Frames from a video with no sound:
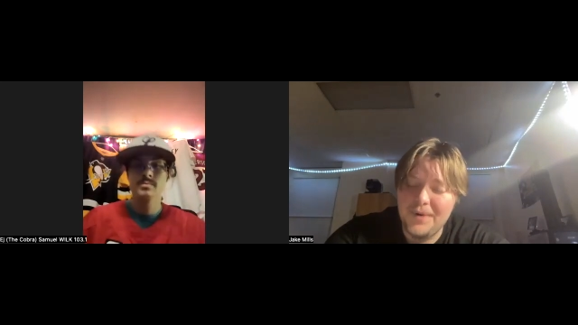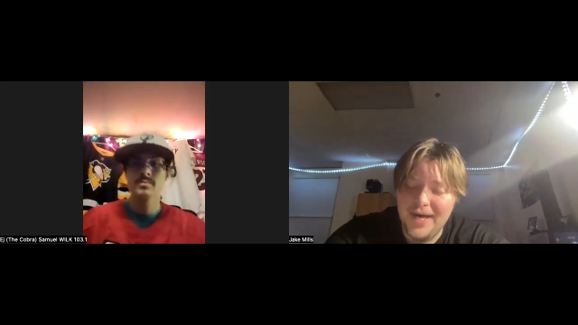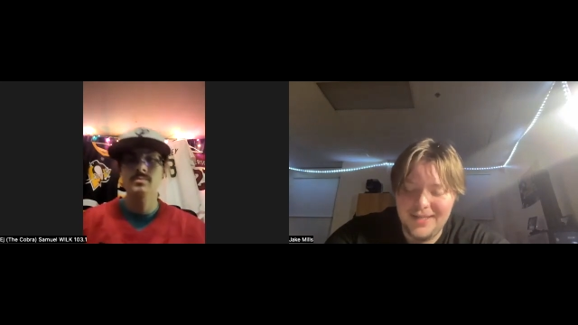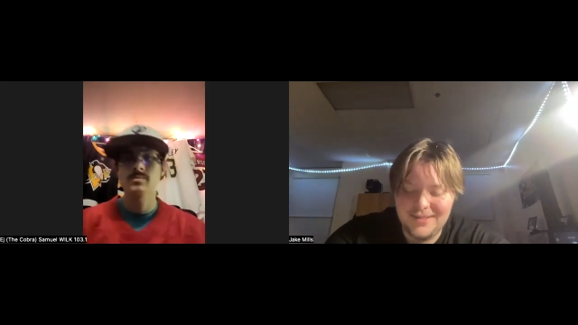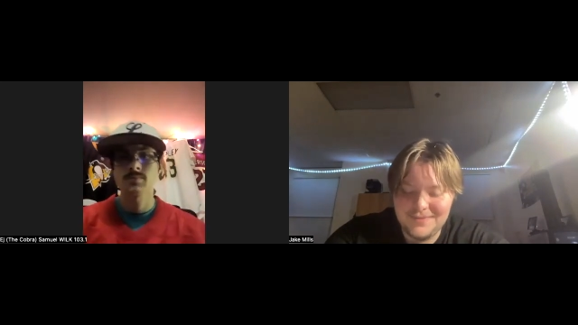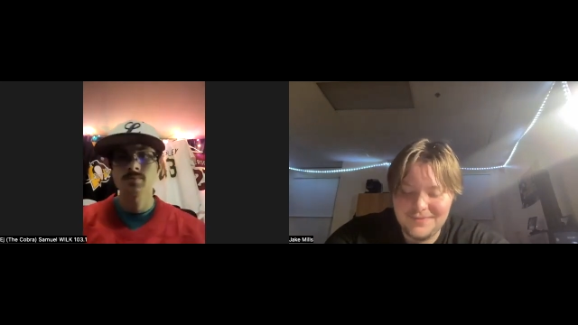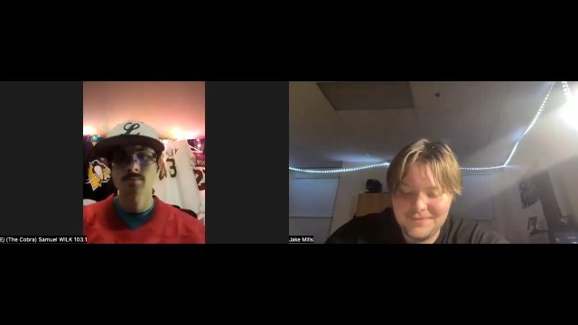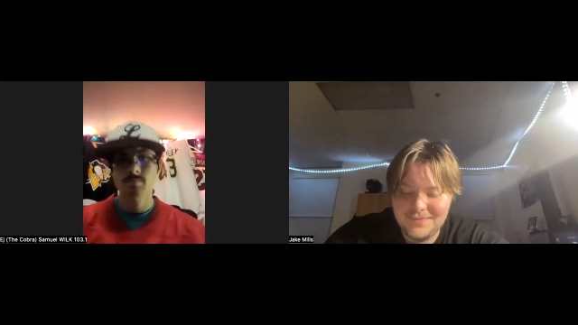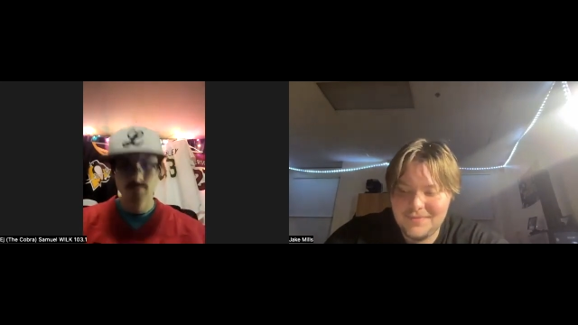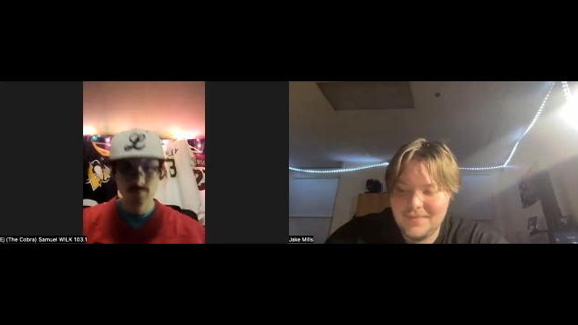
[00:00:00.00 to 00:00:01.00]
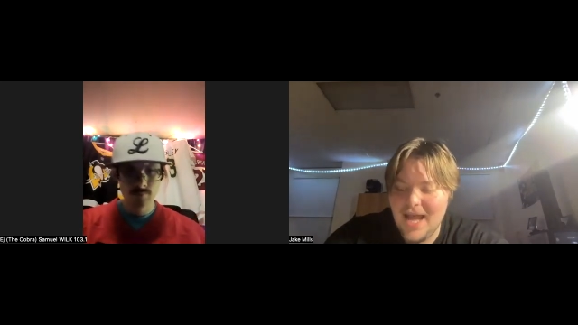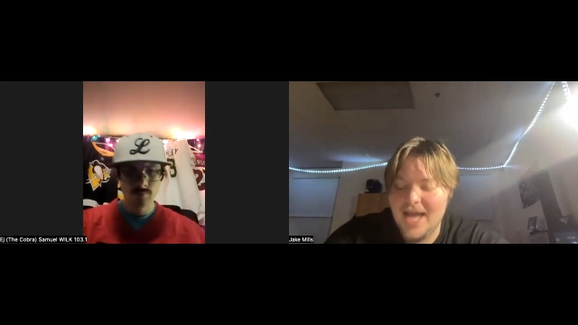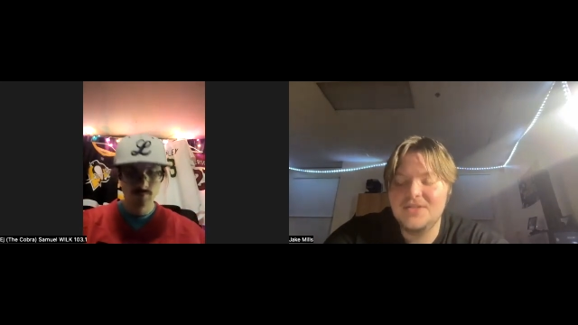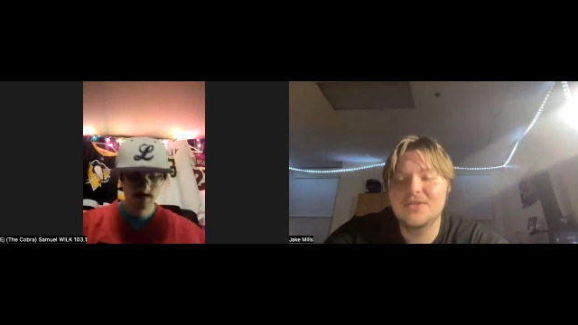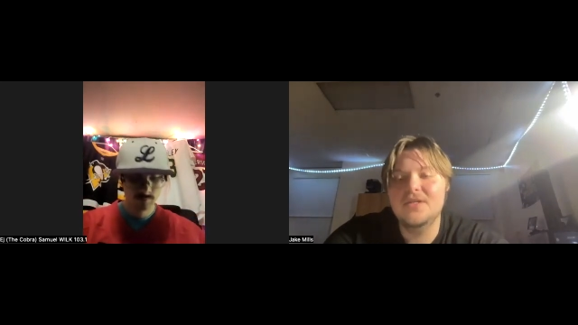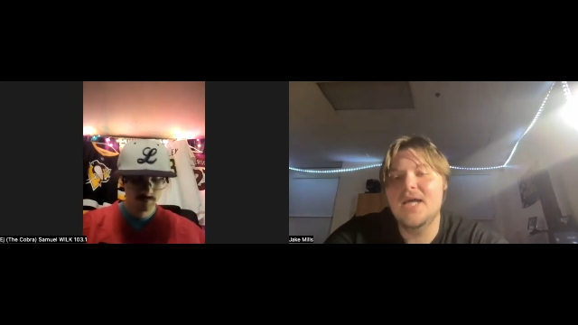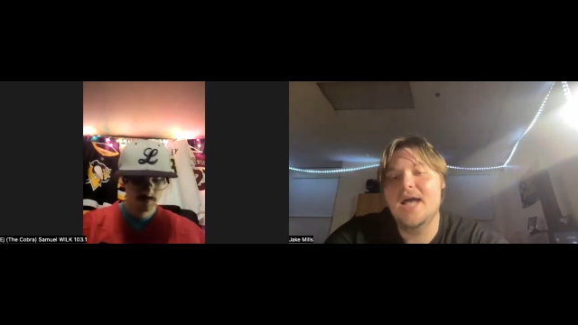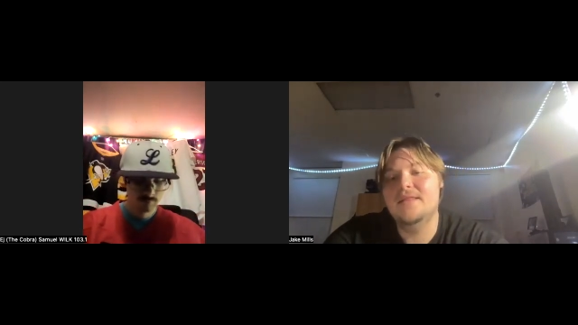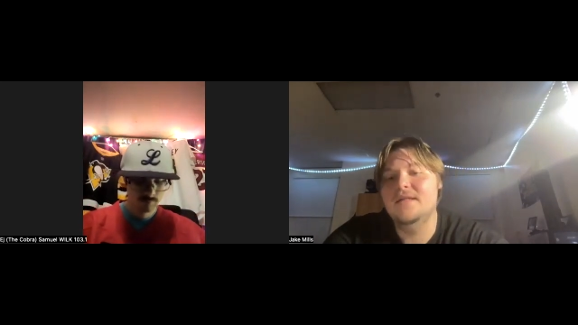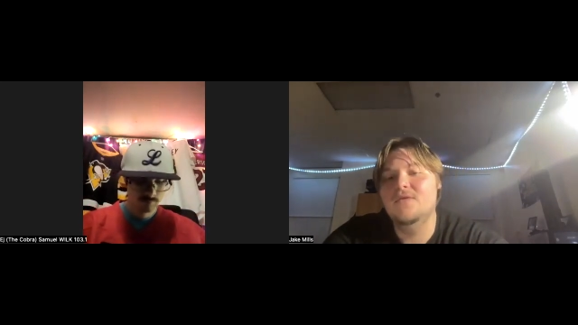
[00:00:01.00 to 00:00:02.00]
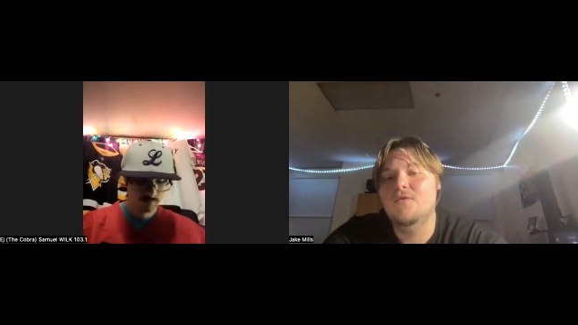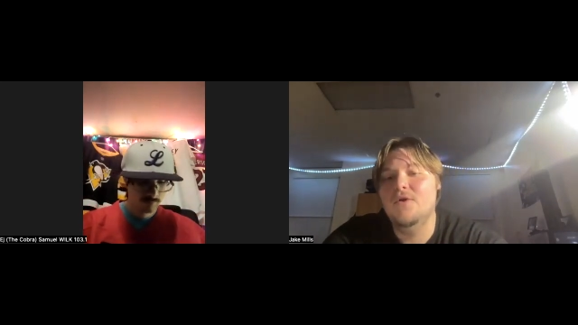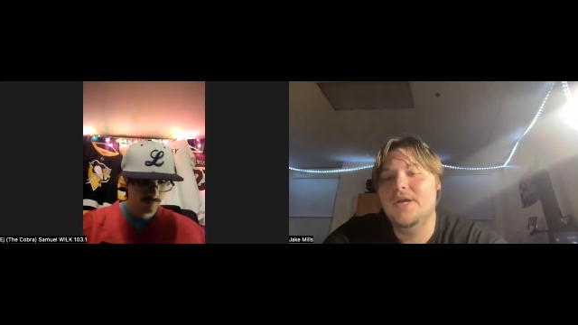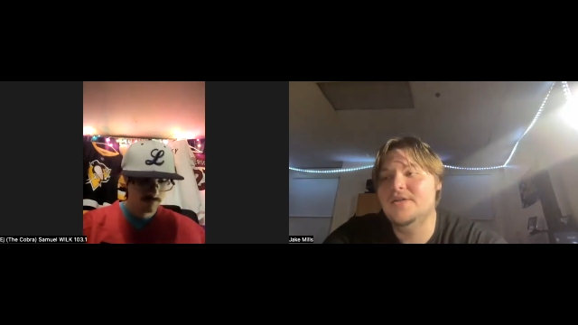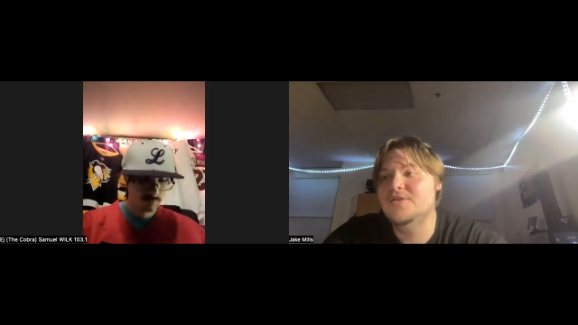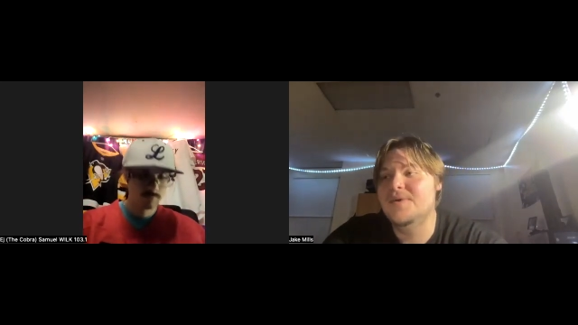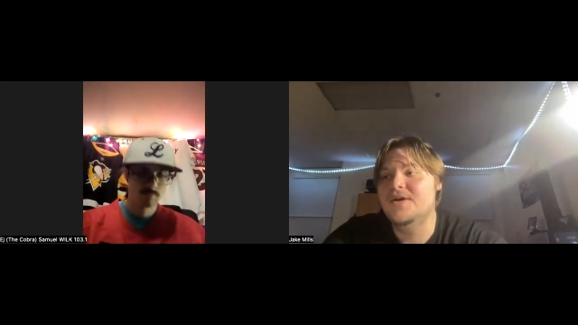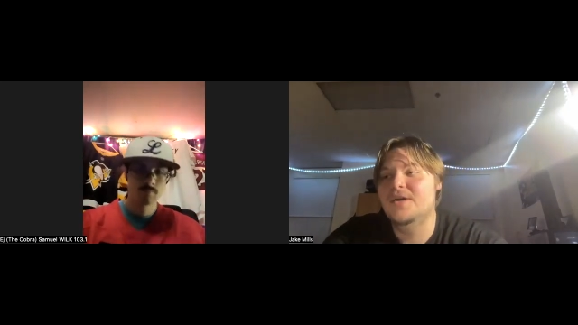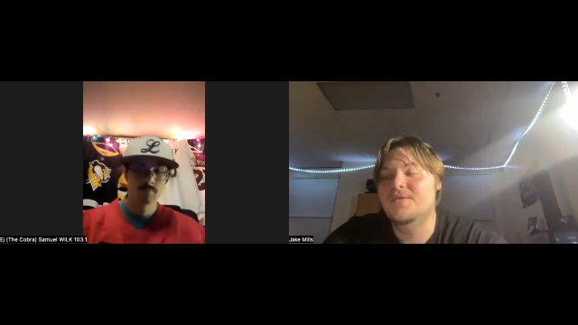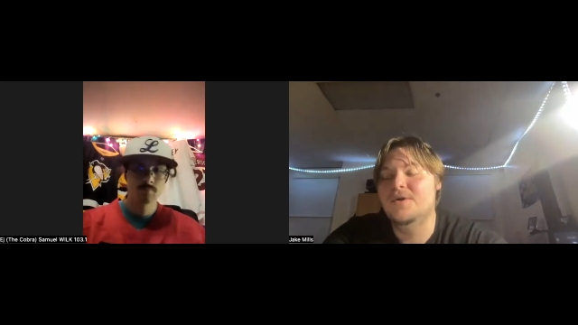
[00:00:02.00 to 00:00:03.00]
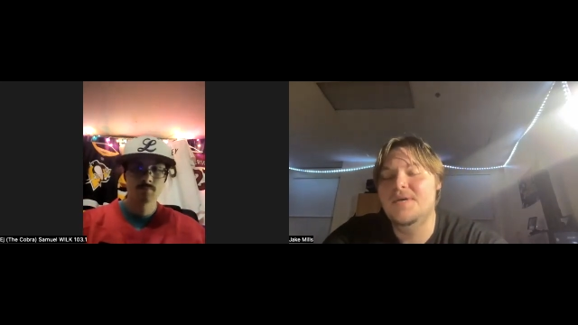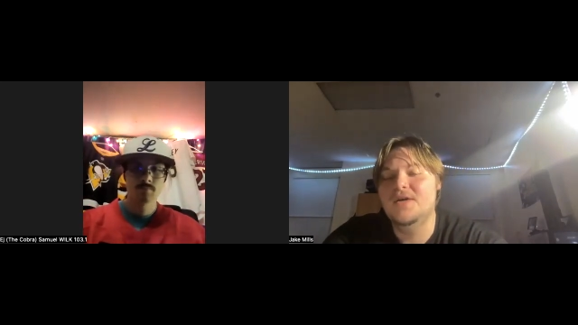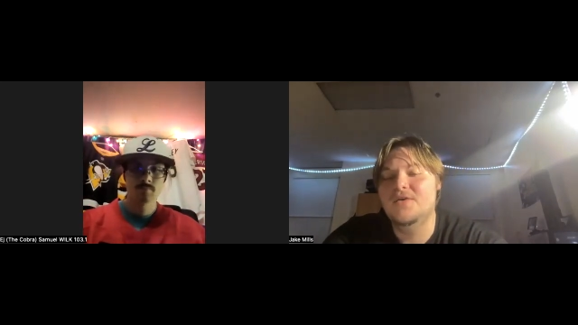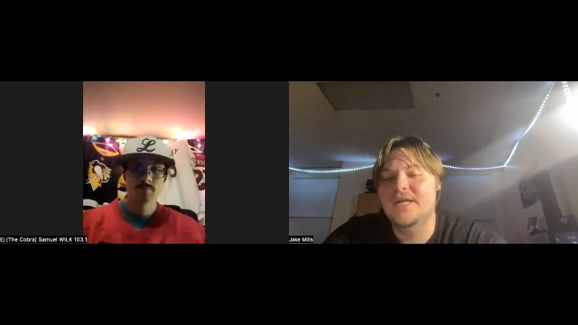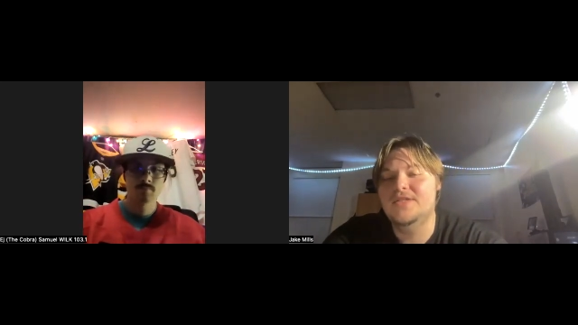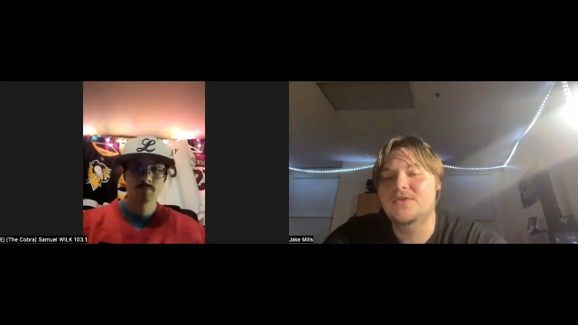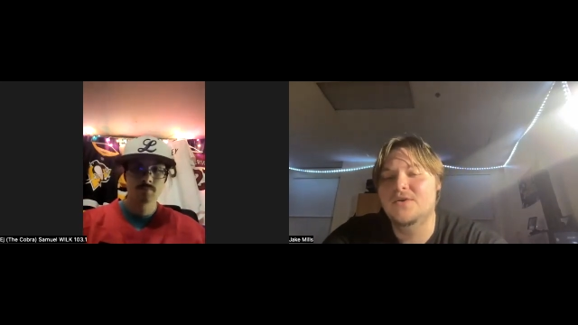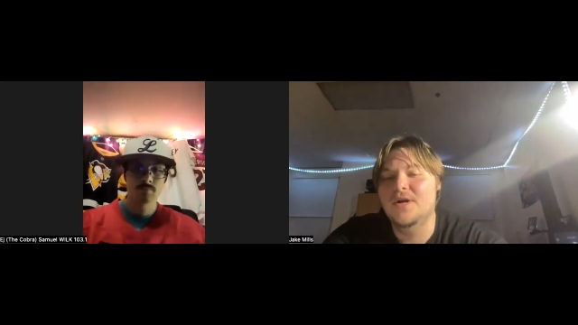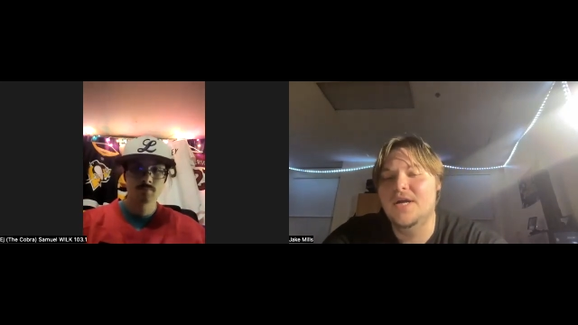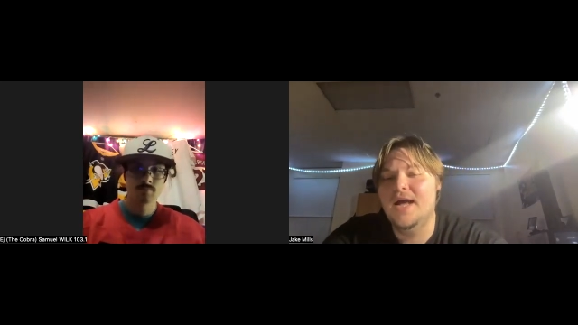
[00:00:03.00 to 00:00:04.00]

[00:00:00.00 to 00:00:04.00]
Speaker 1: but I still think I think the 49ers are better and it would be a great story.